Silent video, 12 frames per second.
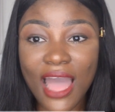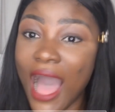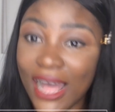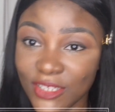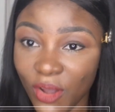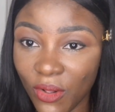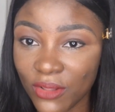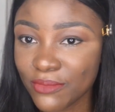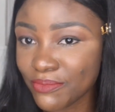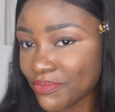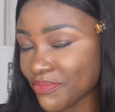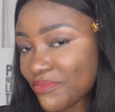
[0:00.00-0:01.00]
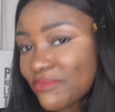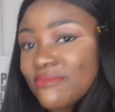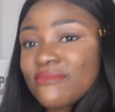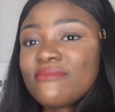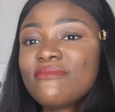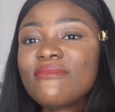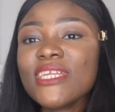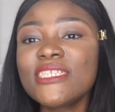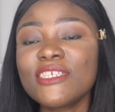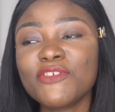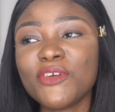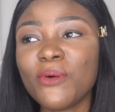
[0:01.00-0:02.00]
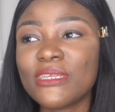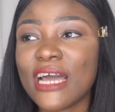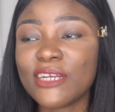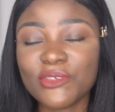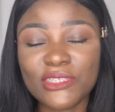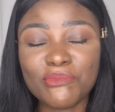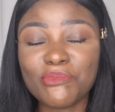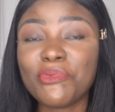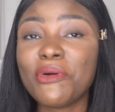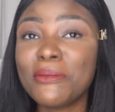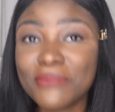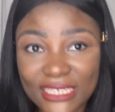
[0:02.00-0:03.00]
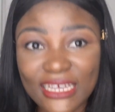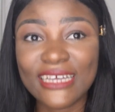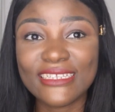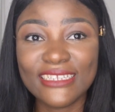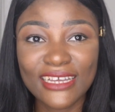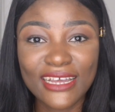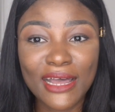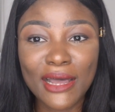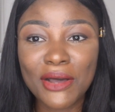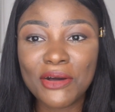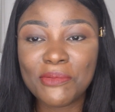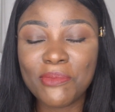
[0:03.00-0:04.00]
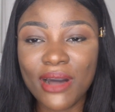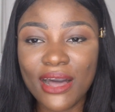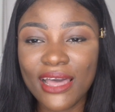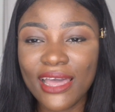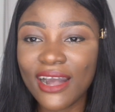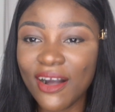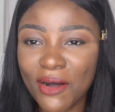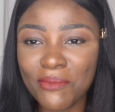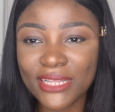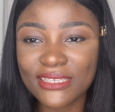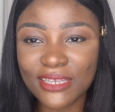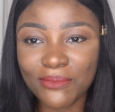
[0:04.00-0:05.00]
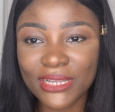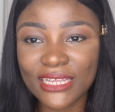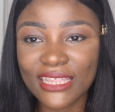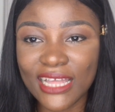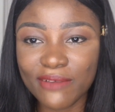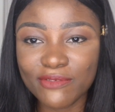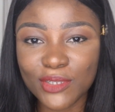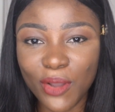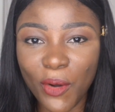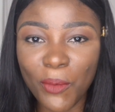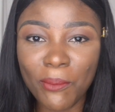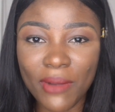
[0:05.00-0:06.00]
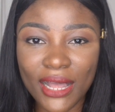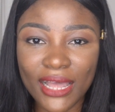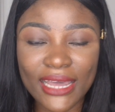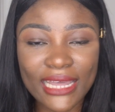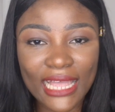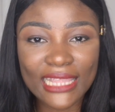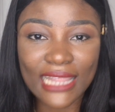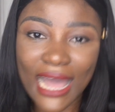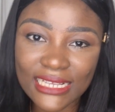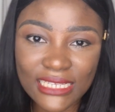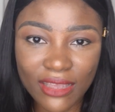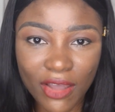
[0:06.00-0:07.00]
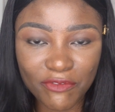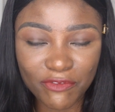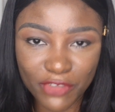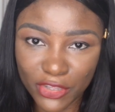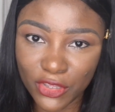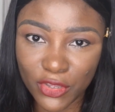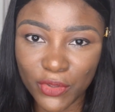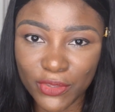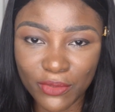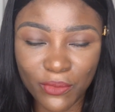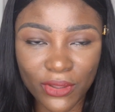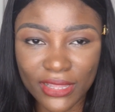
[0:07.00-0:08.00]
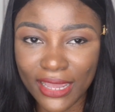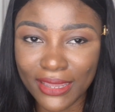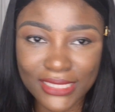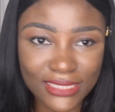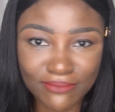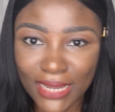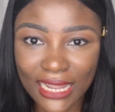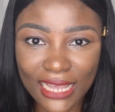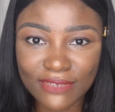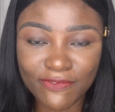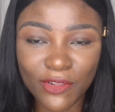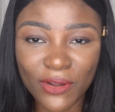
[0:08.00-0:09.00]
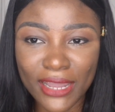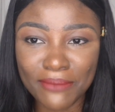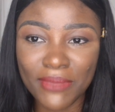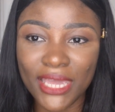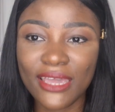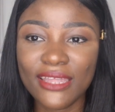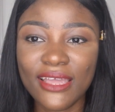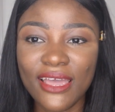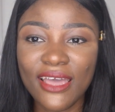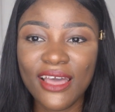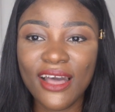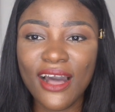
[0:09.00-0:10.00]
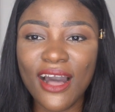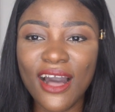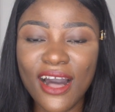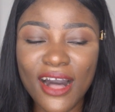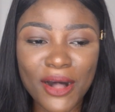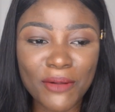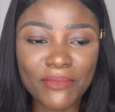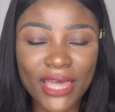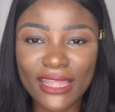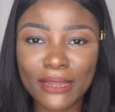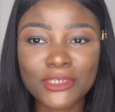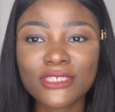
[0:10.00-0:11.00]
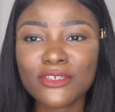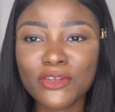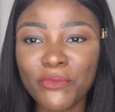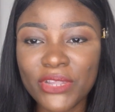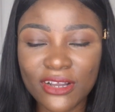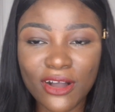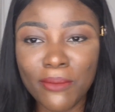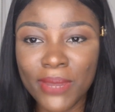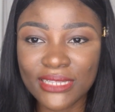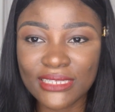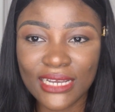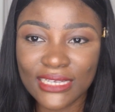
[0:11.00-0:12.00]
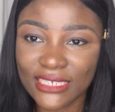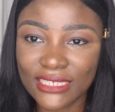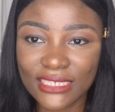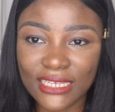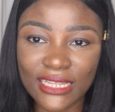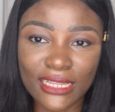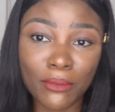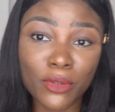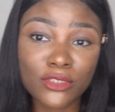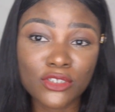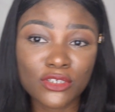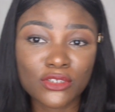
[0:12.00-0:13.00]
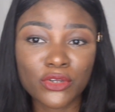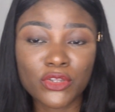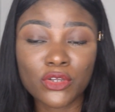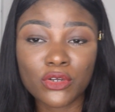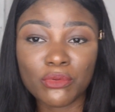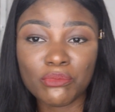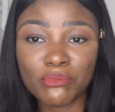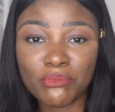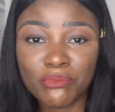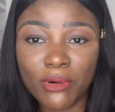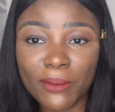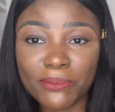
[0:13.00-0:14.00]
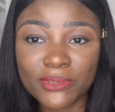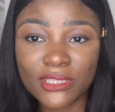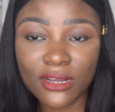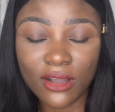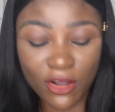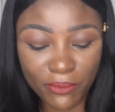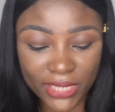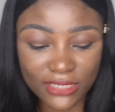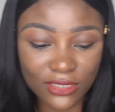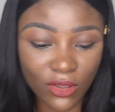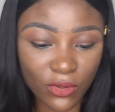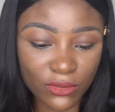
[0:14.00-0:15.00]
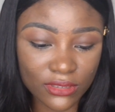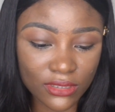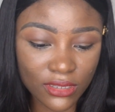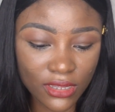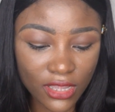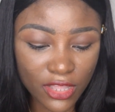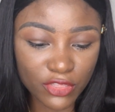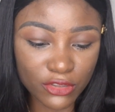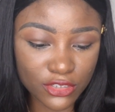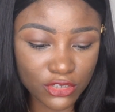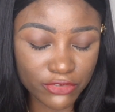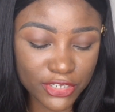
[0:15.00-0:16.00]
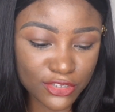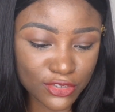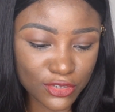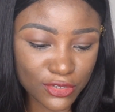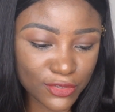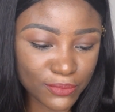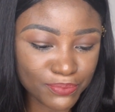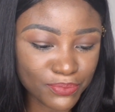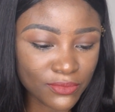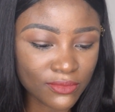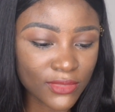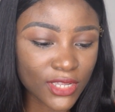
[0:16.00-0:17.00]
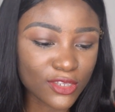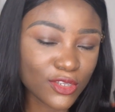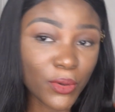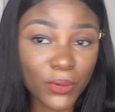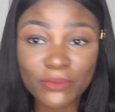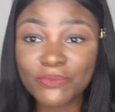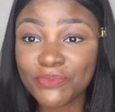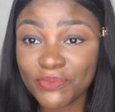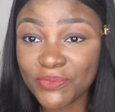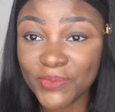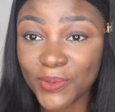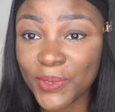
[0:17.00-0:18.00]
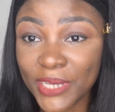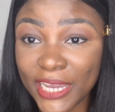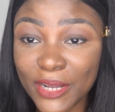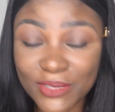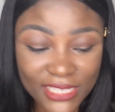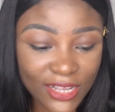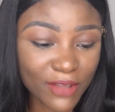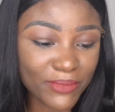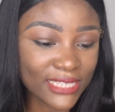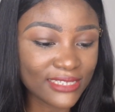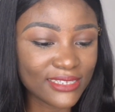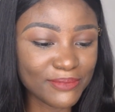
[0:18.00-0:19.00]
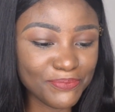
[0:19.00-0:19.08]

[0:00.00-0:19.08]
at all. This video was actually prompted by a comment somebody left on my last video, my last vlog I made. And I'm just gonna read the comments that she said, and I'm also just gonna pop the comments on the screen too. So here goes the comment.